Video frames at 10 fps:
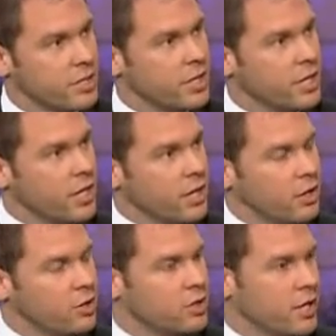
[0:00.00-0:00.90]
And
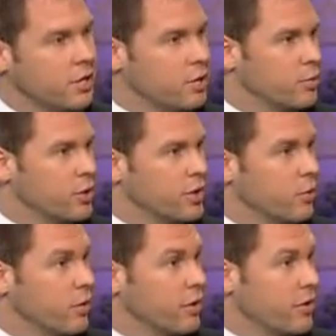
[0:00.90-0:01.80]
you said in your yeah. book that one of